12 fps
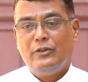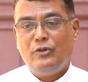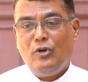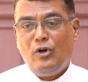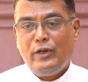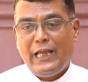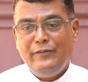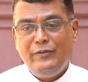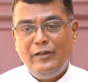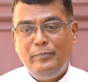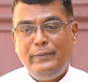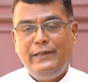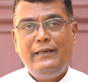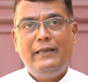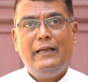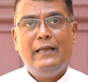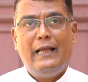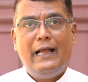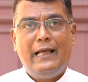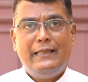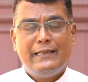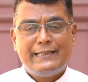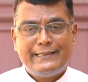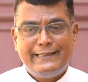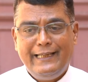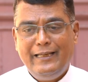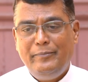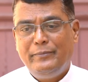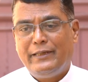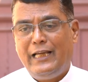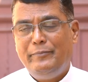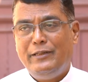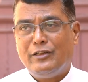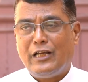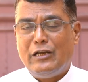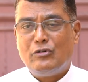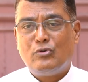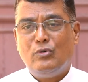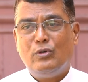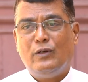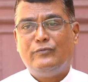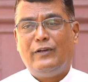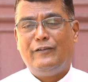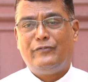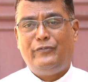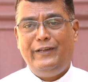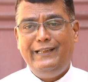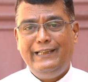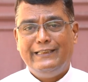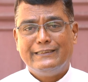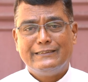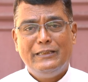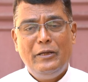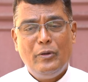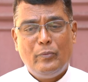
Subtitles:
Nor can we be at the same time in control of our feelings